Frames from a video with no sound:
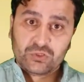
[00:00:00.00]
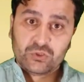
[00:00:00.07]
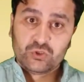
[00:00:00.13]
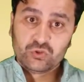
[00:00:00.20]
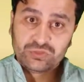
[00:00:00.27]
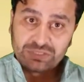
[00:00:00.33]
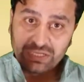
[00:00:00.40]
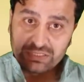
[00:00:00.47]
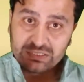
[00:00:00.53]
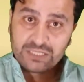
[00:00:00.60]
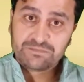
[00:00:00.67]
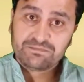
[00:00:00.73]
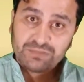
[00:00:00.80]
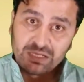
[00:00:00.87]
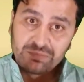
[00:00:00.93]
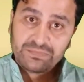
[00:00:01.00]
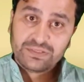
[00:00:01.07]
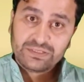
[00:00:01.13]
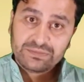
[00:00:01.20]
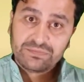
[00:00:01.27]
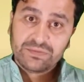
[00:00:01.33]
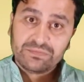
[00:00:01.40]
should get a
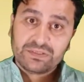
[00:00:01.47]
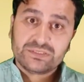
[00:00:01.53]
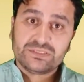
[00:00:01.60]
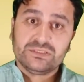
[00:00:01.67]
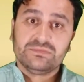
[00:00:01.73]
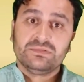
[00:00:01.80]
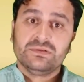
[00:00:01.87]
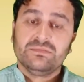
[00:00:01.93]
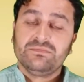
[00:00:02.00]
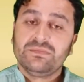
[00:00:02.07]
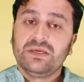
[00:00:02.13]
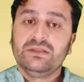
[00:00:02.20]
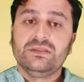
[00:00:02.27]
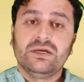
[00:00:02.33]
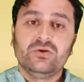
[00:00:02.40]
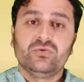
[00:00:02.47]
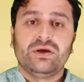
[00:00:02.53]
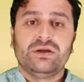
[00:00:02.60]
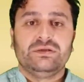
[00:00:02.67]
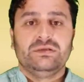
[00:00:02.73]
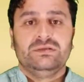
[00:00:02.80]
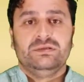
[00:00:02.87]
permanent membership in the
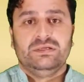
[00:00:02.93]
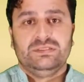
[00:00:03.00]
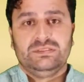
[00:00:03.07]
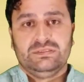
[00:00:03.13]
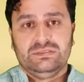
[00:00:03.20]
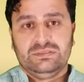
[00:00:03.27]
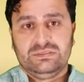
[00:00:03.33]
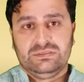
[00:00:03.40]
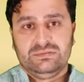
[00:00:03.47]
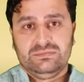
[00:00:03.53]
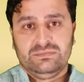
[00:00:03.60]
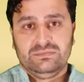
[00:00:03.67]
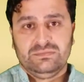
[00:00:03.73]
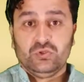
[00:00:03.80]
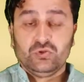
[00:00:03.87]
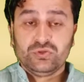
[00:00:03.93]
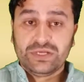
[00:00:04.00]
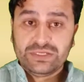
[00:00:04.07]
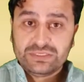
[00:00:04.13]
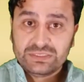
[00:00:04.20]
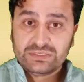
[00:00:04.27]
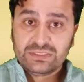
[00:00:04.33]
United Nations.
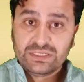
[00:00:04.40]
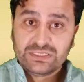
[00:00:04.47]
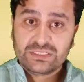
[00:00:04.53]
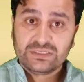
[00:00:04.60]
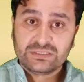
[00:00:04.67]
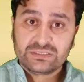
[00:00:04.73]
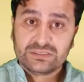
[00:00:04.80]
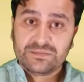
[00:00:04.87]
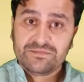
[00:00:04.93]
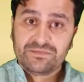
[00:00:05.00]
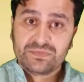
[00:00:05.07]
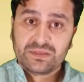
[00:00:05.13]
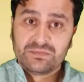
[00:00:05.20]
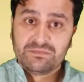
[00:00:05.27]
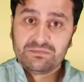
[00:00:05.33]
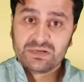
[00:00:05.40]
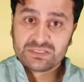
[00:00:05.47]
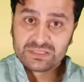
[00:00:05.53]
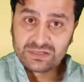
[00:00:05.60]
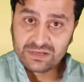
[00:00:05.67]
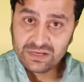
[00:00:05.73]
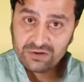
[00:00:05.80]
United Nations
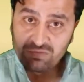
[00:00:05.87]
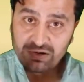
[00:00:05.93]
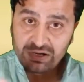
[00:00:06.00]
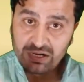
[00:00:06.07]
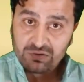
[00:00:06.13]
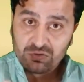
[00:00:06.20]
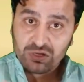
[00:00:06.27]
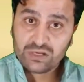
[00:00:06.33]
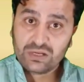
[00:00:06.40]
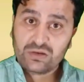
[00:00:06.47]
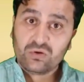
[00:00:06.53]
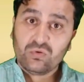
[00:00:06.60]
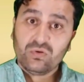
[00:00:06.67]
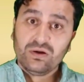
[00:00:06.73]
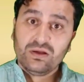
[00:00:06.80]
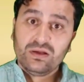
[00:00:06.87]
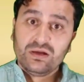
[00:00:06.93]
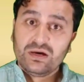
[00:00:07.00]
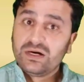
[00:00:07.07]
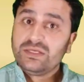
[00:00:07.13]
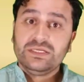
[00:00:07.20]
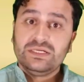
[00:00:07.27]
must never allow
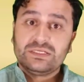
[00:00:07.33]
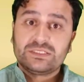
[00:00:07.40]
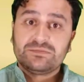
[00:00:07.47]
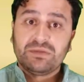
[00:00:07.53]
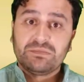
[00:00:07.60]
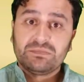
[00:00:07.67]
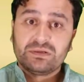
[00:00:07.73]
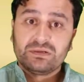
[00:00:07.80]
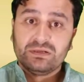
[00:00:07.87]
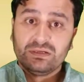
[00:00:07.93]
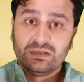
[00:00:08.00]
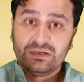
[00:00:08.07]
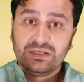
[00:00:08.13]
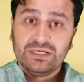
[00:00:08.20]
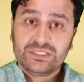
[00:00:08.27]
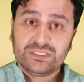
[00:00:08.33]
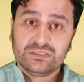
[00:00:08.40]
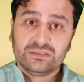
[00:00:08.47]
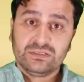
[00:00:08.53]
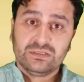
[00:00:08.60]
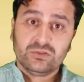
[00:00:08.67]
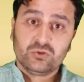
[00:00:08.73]
any its member
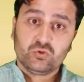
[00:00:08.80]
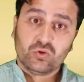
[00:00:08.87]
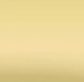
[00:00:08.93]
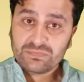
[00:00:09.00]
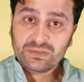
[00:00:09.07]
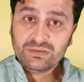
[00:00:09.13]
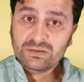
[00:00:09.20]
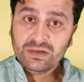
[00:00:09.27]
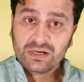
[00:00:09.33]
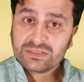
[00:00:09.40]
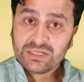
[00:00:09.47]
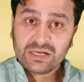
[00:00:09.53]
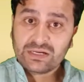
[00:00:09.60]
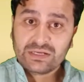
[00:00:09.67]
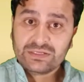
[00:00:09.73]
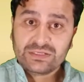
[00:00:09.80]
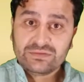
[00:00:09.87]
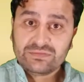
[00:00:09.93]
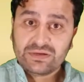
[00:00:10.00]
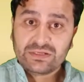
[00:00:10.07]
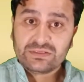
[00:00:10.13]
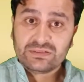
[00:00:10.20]
nation to attack and
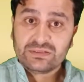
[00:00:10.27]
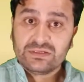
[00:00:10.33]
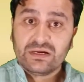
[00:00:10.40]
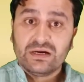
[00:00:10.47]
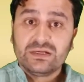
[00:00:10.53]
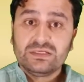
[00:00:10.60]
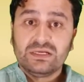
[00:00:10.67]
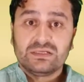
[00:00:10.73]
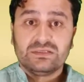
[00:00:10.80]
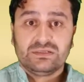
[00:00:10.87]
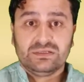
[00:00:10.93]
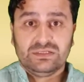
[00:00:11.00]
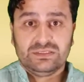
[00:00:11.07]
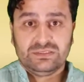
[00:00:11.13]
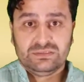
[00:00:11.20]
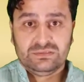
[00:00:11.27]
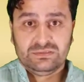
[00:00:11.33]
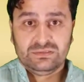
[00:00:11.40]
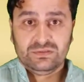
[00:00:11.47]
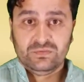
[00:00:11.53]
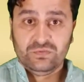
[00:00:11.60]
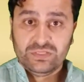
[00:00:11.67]
invade any other nation
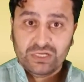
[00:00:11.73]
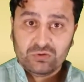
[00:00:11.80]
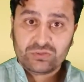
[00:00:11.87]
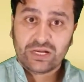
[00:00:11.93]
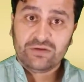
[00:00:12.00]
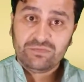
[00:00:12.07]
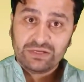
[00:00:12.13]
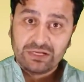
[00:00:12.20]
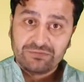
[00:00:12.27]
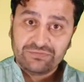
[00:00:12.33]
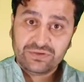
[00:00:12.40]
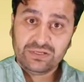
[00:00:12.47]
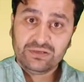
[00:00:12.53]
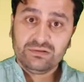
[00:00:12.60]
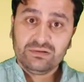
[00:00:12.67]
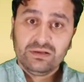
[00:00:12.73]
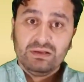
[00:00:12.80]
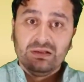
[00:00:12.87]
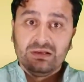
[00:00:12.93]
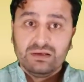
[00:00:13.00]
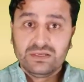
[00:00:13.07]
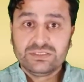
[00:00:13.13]
without having a fair,
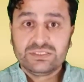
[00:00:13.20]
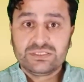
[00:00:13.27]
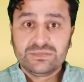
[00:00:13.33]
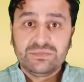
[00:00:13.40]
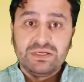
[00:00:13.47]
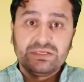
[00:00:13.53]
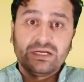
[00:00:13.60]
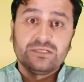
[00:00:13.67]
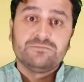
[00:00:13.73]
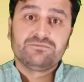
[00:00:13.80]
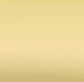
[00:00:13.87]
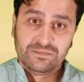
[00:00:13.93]
legitimate, and